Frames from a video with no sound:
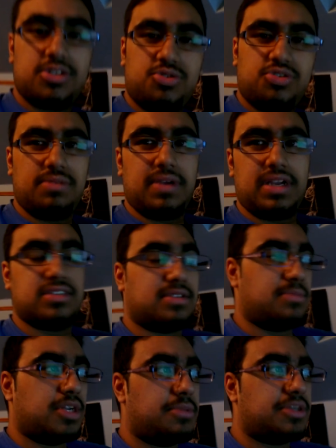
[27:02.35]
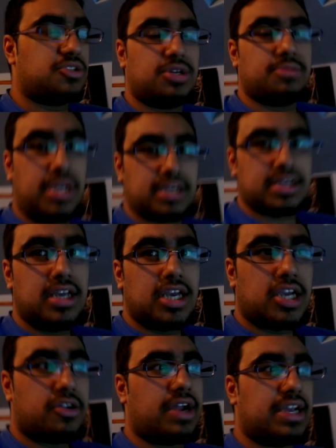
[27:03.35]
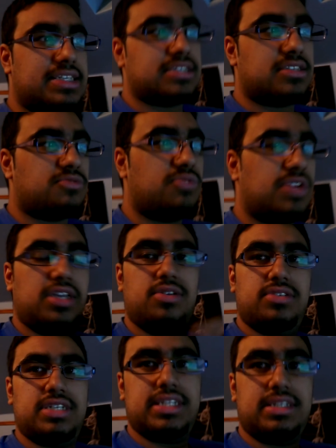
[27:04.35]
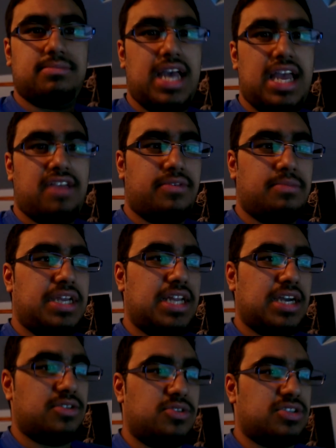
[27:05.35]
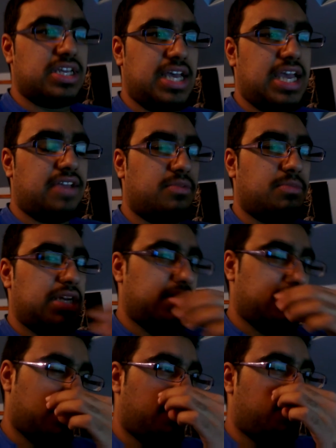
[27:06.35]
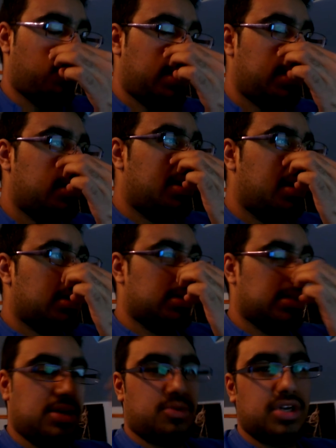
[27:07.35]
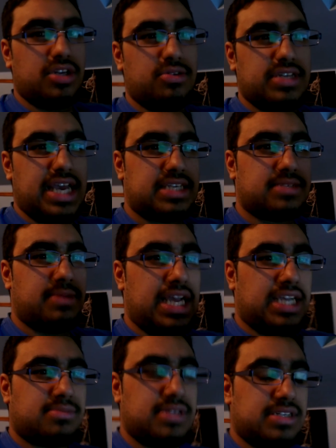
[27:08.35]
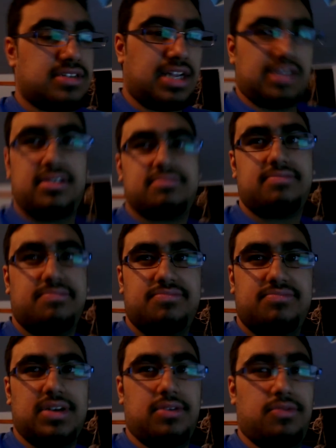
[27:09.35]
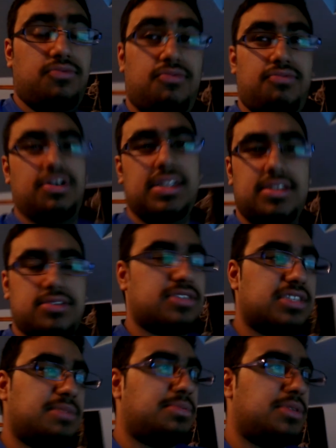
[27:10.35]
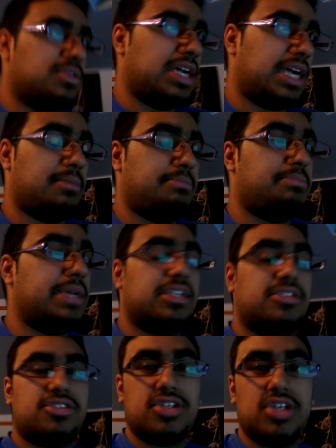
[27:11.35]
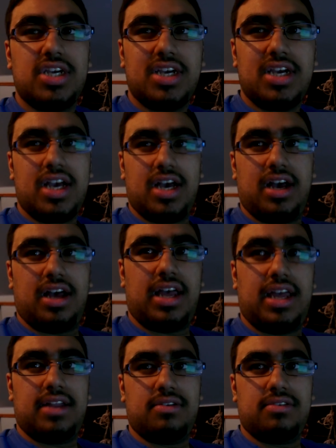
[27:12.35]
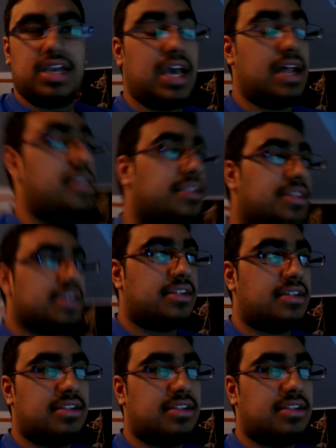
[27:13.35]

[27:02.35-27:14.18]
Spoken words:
streaming, because I'm gonna be streaming Crysis 3 using my Ava Media. I'll use the Ava Media software because I don't want to use XSplit. XSplit's like, it'll rinse your CPU like a bitch. And yeah, the